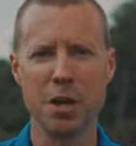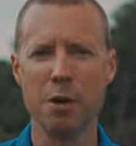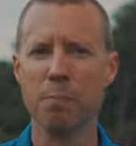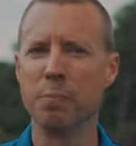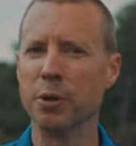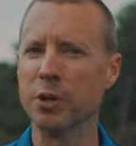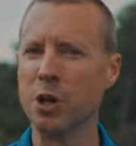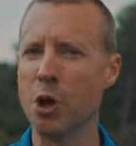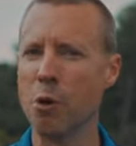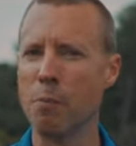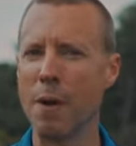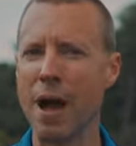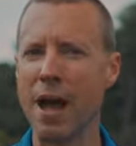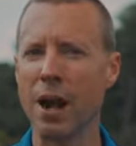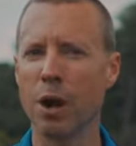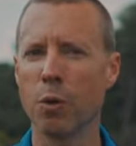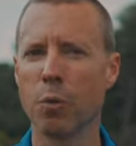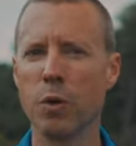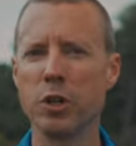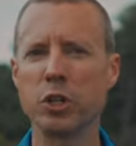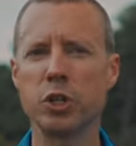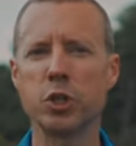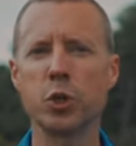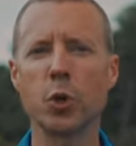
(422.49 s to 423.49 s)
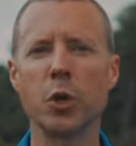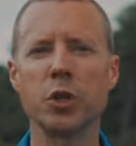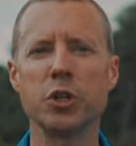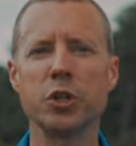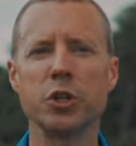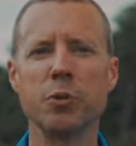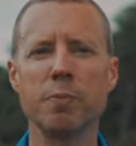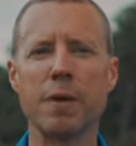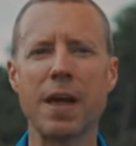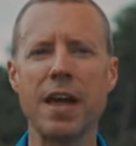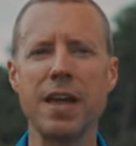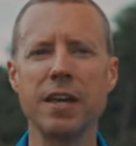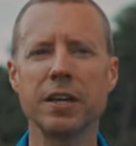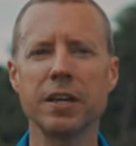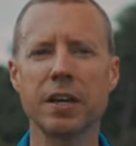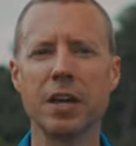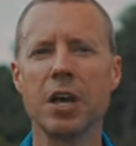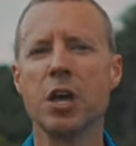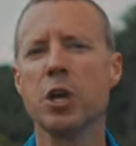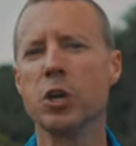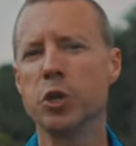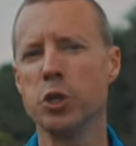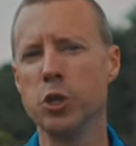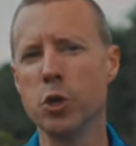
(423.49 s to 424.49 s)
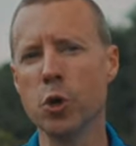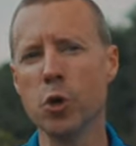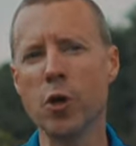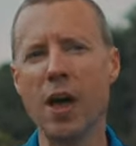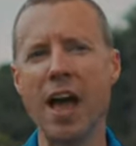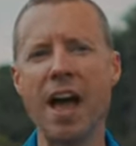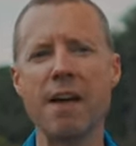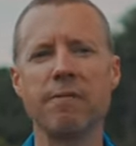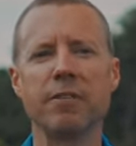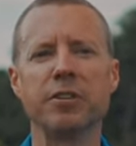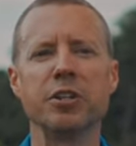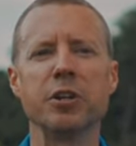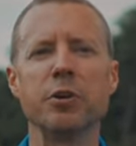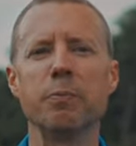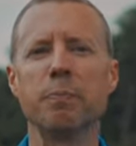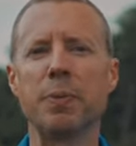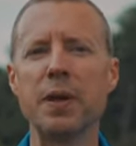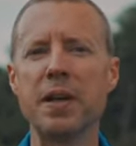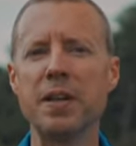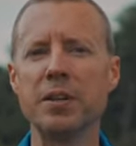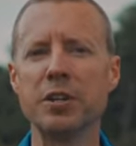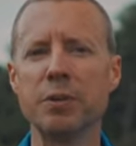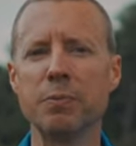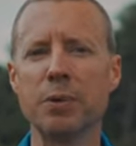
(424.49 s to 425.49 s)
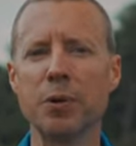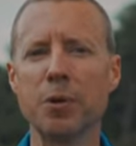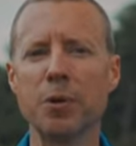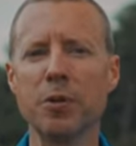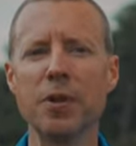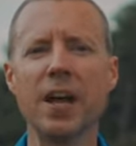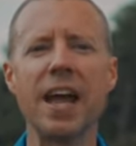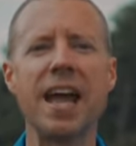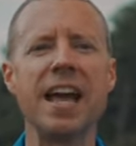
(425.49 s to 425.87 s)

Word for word: But no matter which choice you make, you'll have a dependable